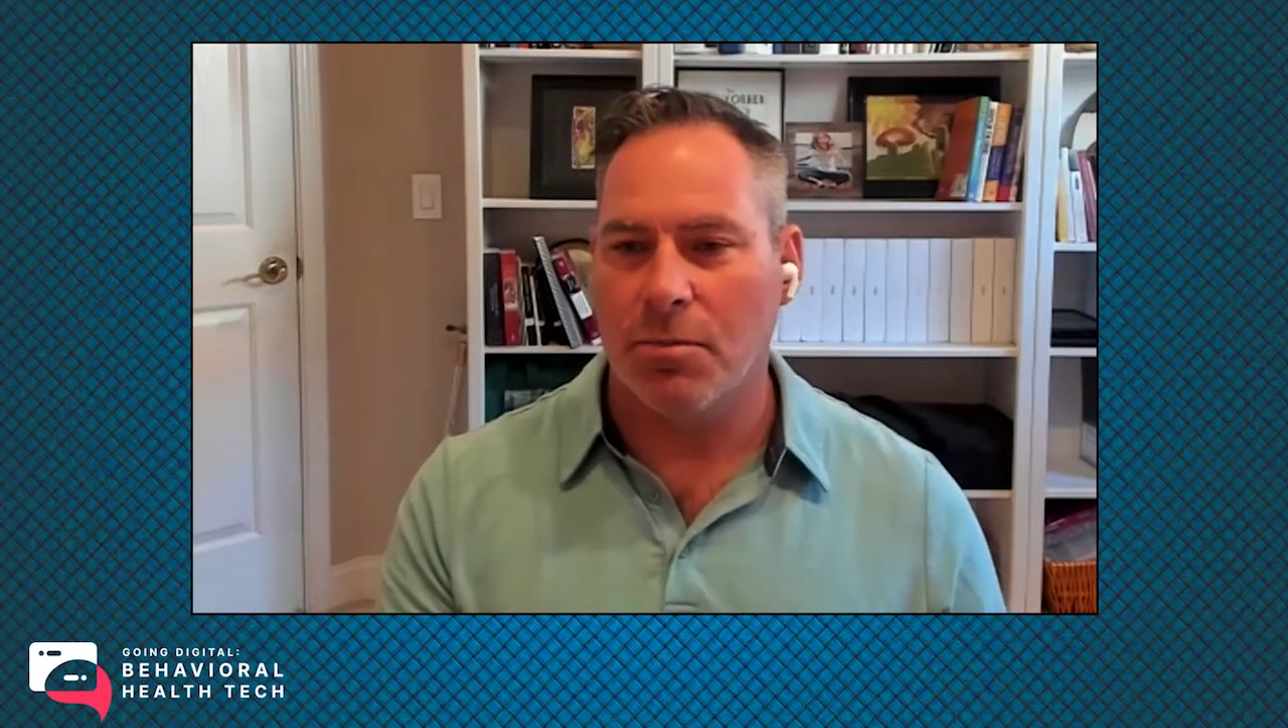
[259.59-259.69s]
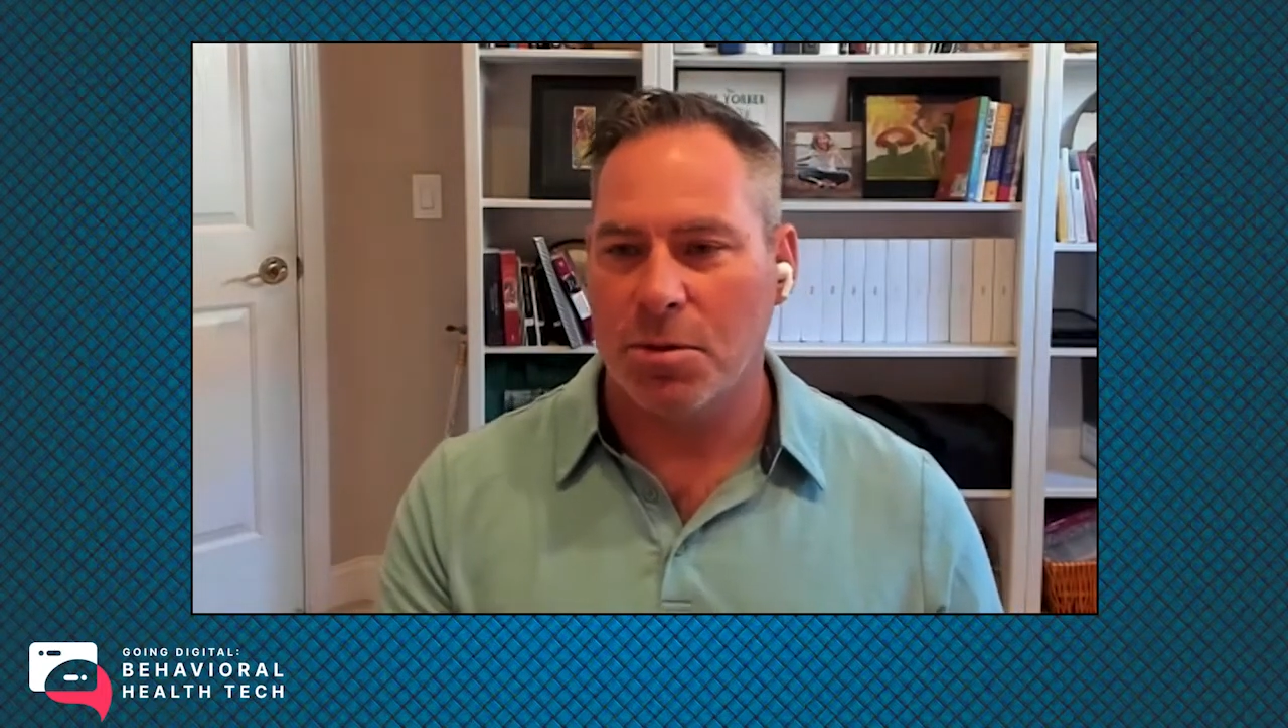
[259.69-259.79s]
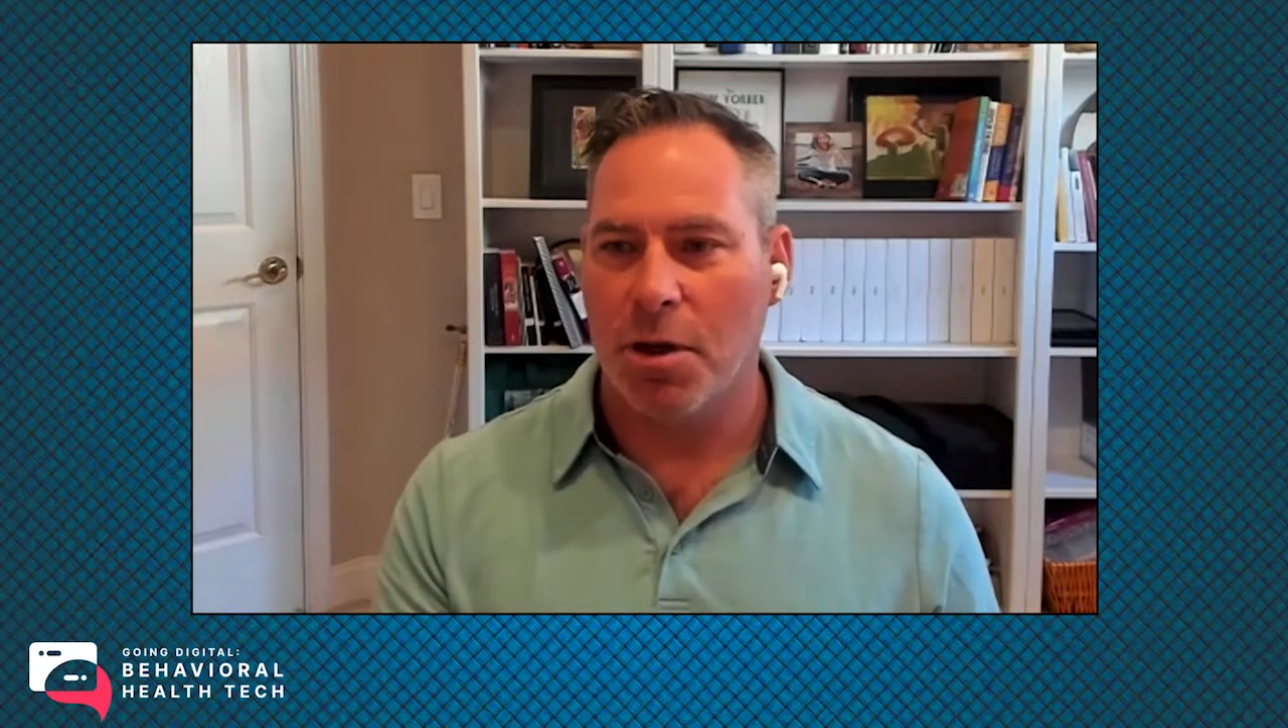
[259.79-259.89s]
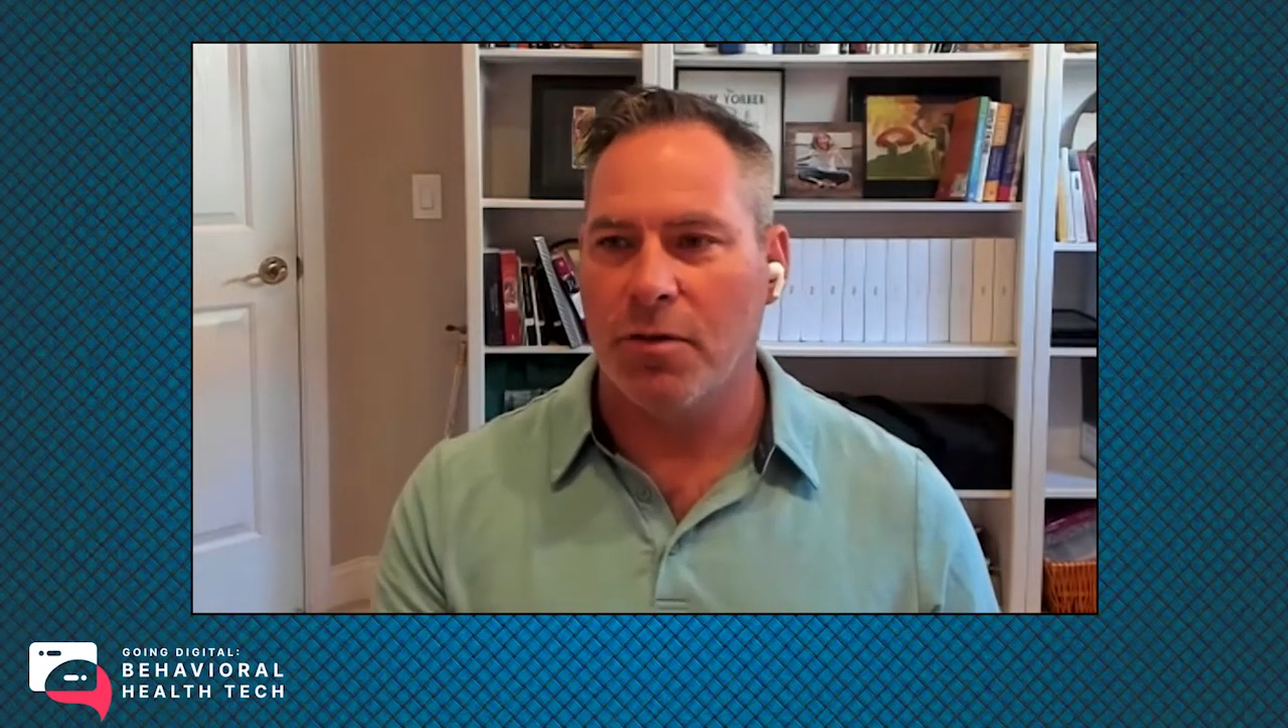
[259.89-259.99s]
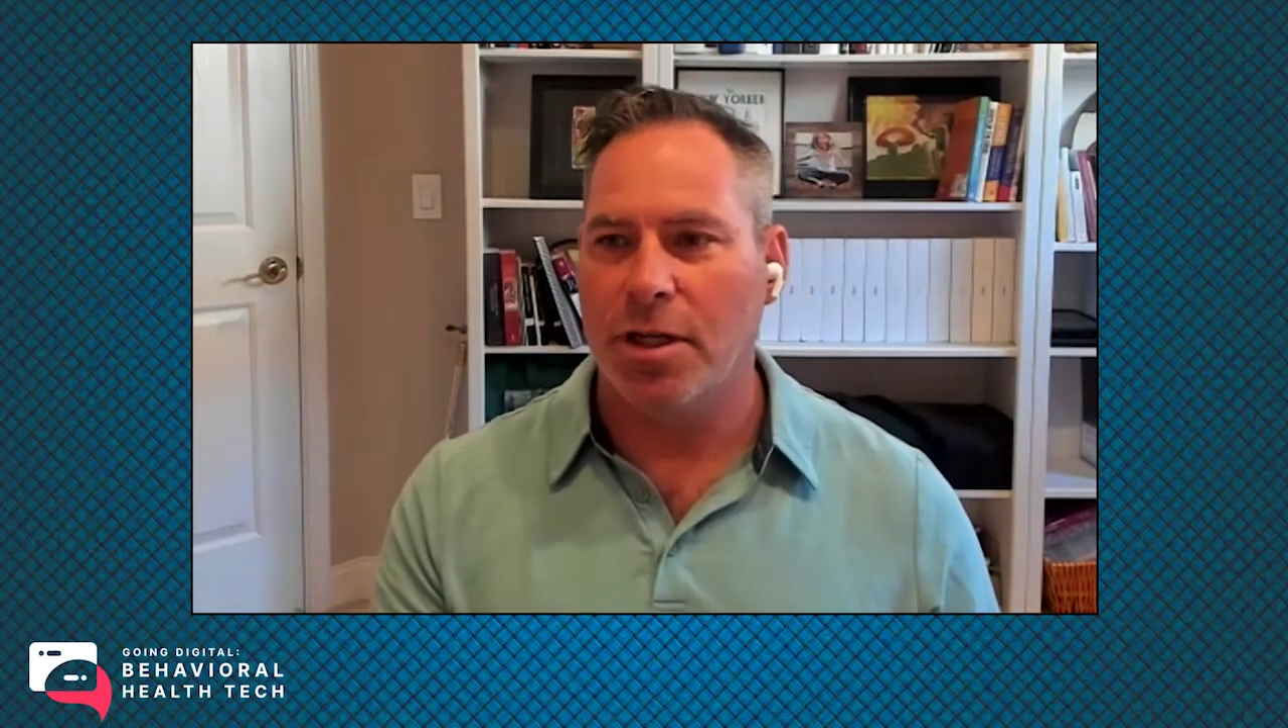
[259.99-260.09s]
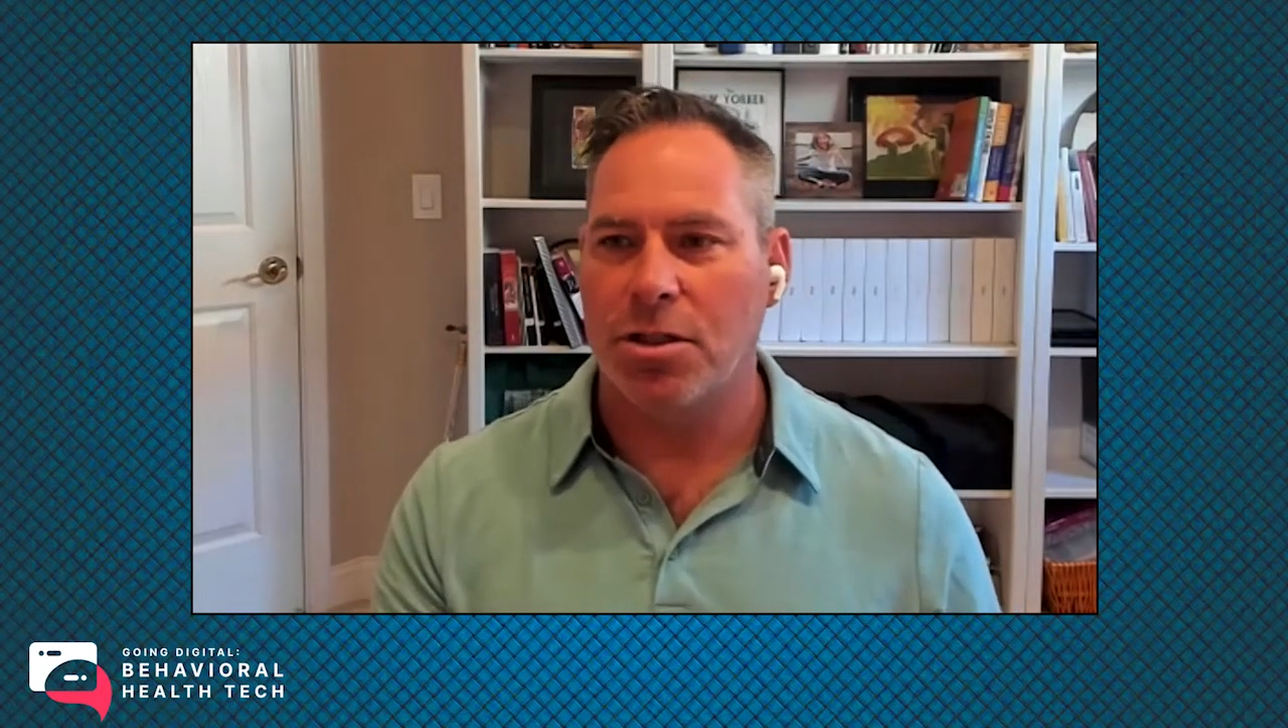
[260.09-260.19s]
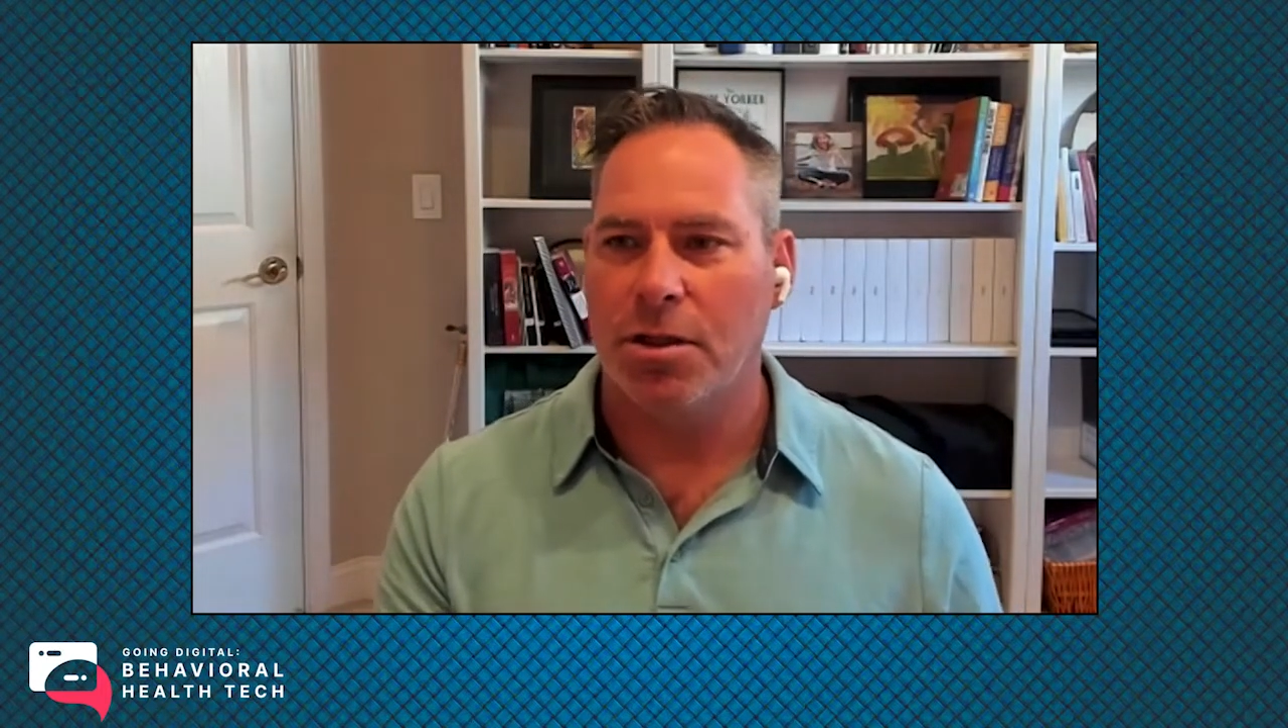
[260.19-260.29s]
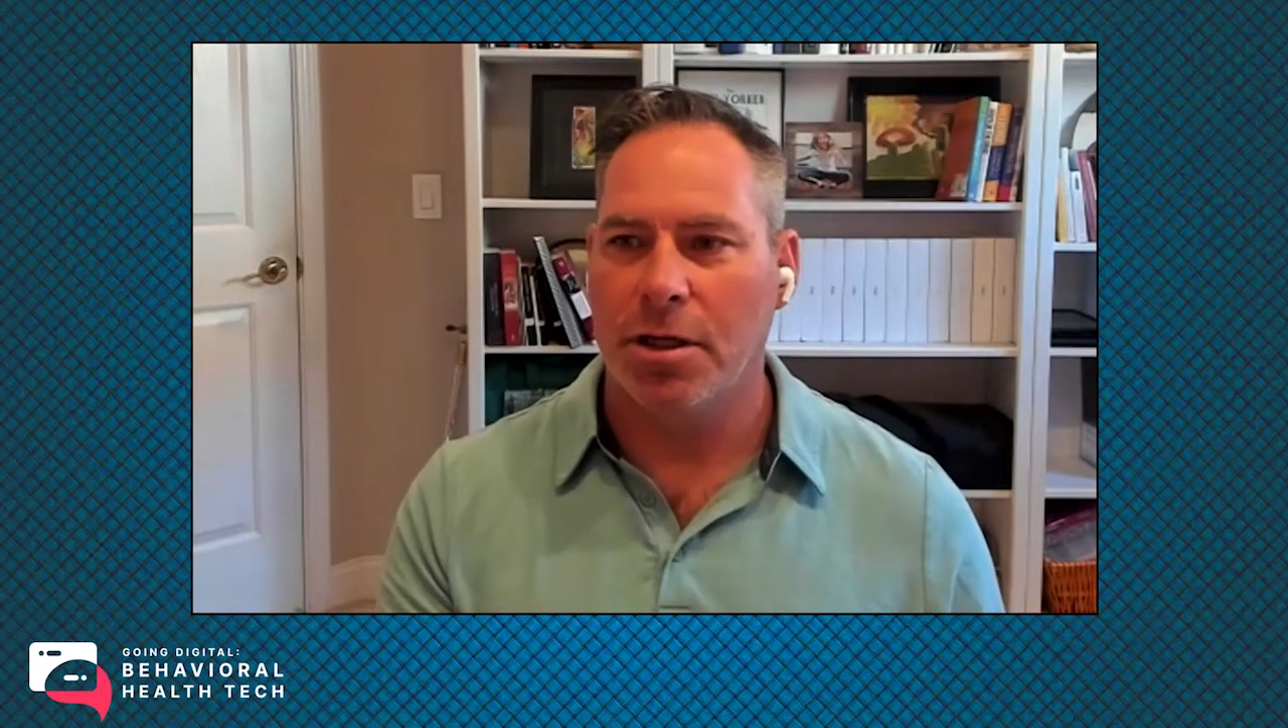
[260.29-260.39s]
was motivational